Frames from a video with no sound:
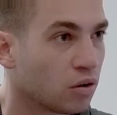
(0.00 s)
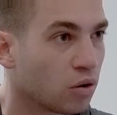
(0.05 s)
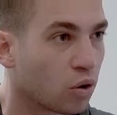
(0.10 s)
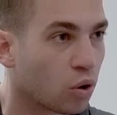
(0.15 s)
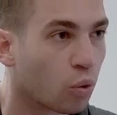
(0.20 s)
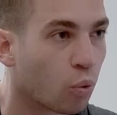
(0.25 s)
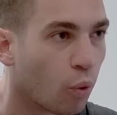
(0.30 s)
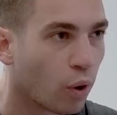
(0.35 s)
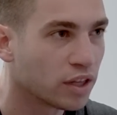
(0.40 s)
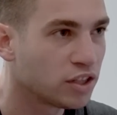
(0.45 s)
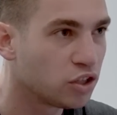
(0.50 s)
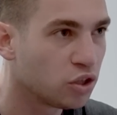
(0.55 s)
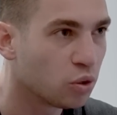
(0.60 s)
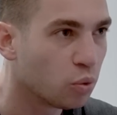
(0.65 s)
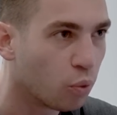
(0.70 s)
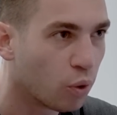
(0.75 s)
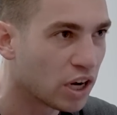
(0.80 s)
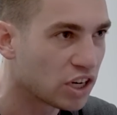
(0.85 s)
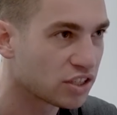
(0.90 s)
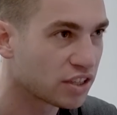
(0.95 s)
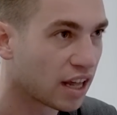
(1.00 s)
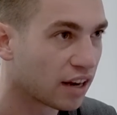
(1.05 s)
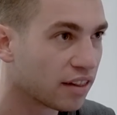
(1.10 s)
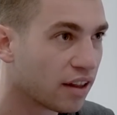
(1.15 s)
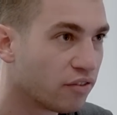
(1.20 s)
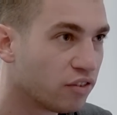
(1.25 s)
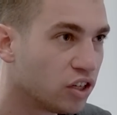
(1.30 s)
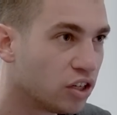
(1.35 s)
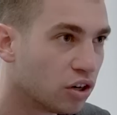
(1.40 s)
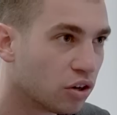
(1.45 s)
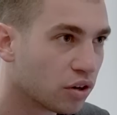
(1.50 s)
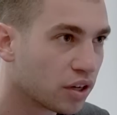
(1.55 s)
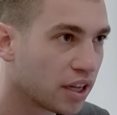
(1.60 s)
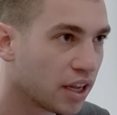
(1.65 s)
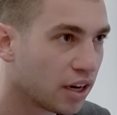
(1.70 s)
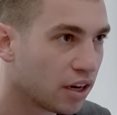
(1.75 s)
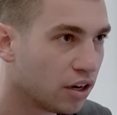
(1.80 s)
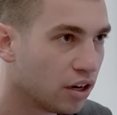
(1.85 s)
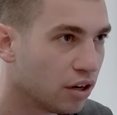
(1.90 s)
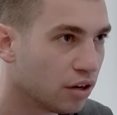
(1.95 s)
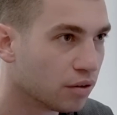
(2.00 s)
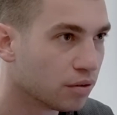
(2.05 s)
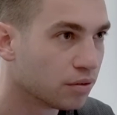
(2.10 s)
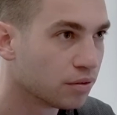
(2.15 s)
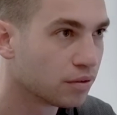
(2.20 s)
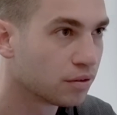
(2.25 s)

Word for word: Or what do you wish that 11 year old kid knew?